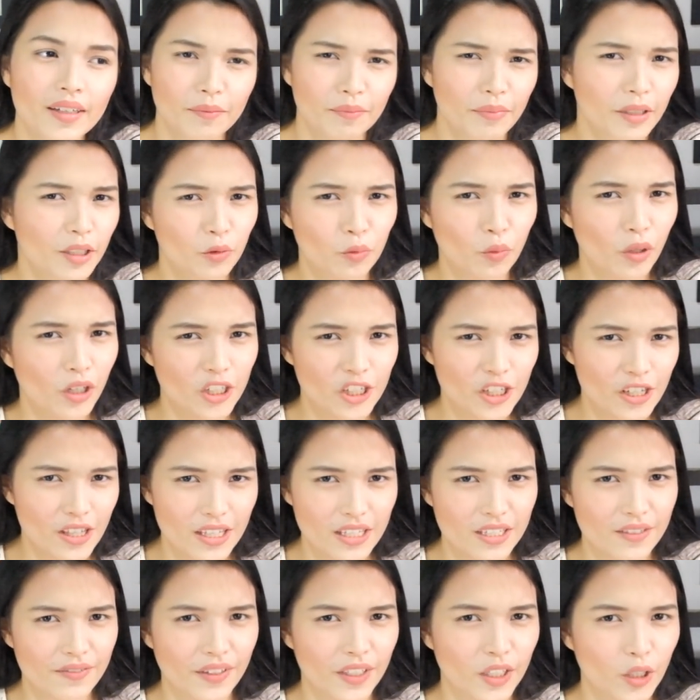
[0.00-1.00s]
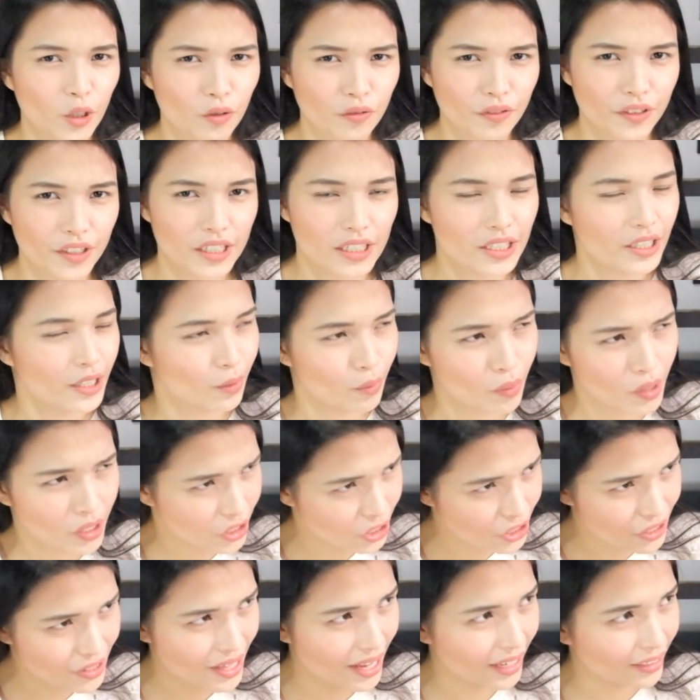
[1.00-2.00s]
But watch this video first, or
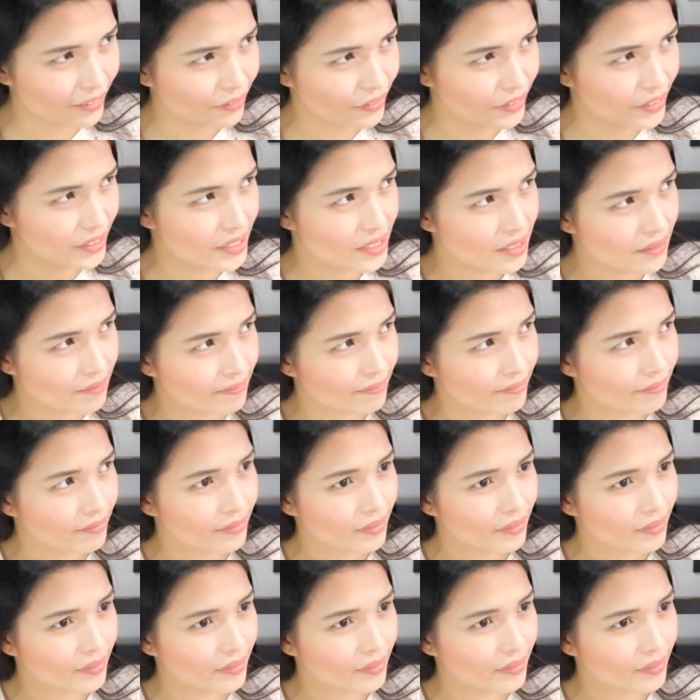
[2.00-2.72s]
watch that first.